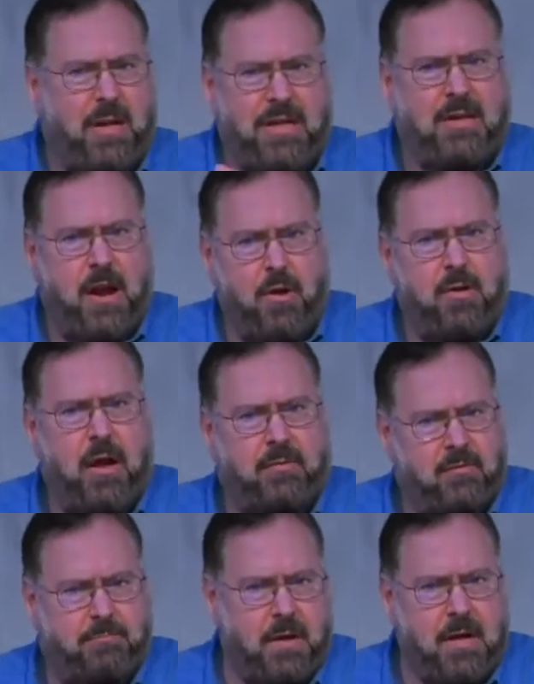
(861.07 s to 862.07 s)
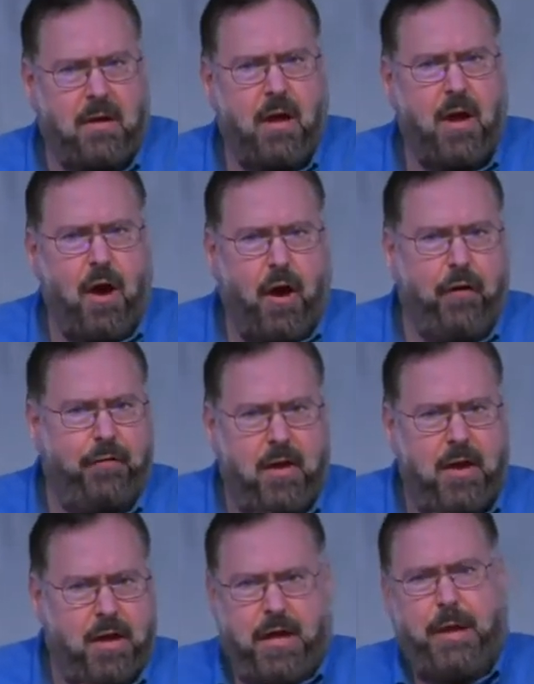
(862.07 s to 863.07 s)
We dare not speak of
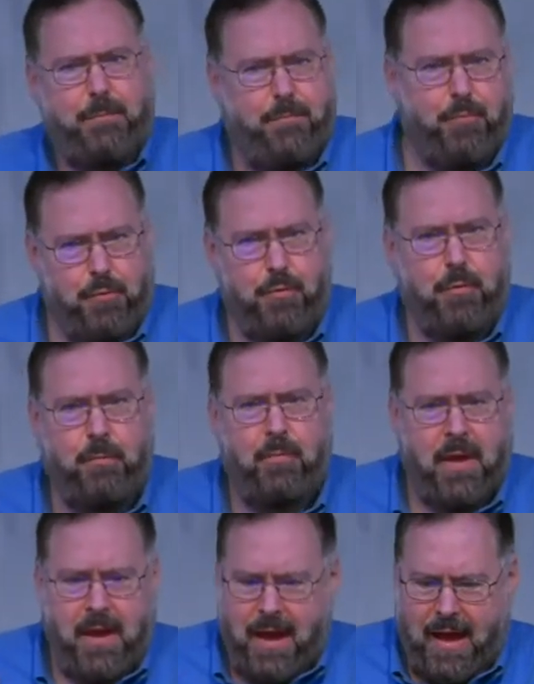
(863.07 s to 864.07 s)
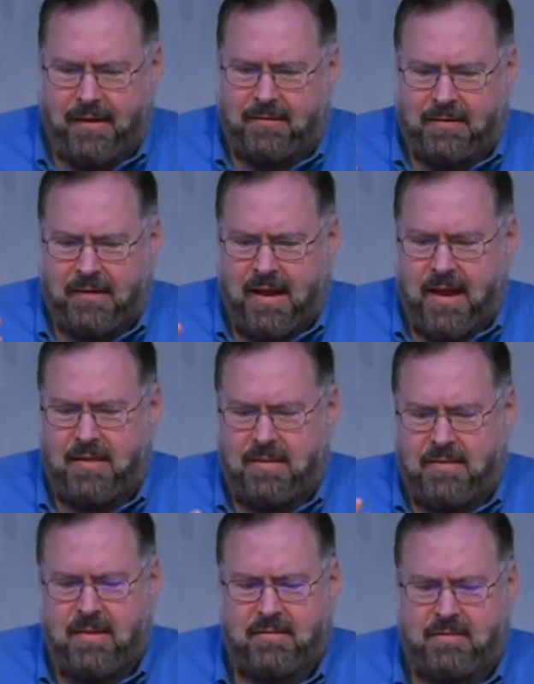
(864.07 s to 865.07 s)
Hebrew as an
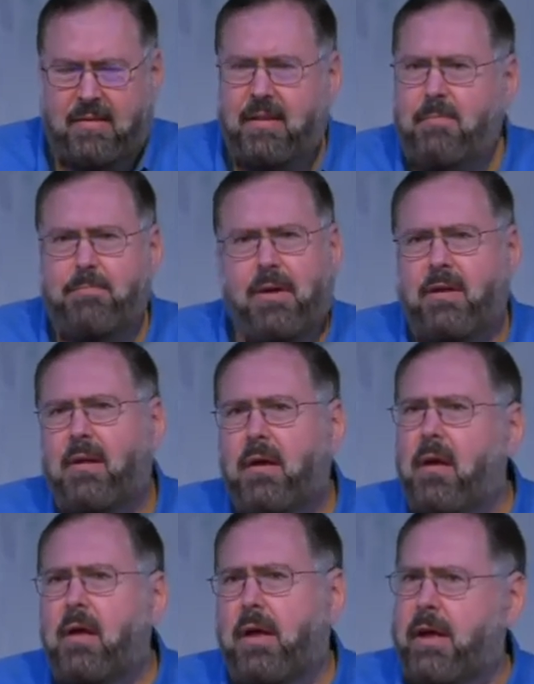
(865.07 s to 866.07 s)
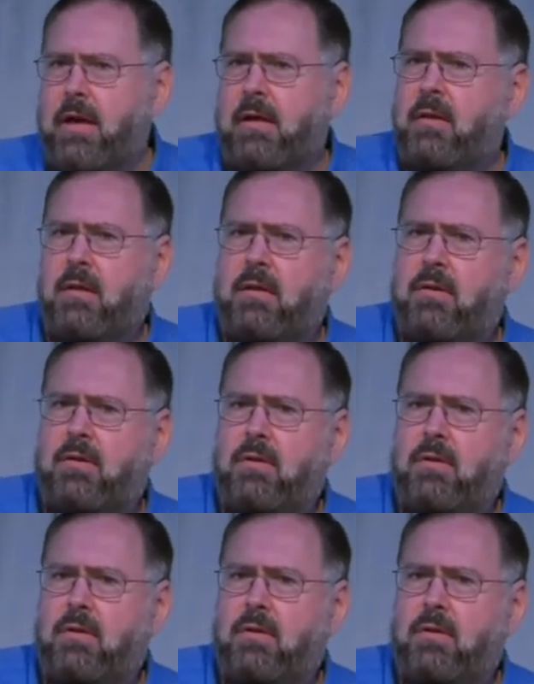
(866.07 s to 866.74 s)
ethnicity, but in